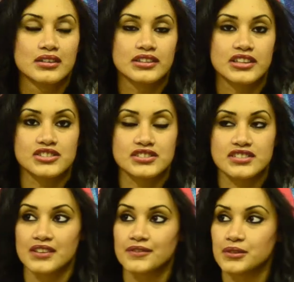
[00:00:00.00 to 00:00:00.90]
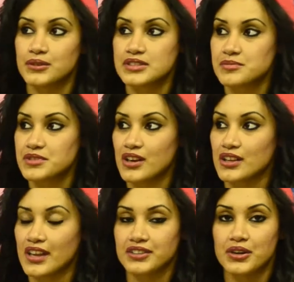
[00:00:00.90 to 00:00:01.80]
DJs that influence me are
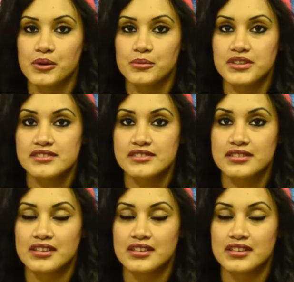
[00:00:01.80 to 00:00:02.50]
like the homies.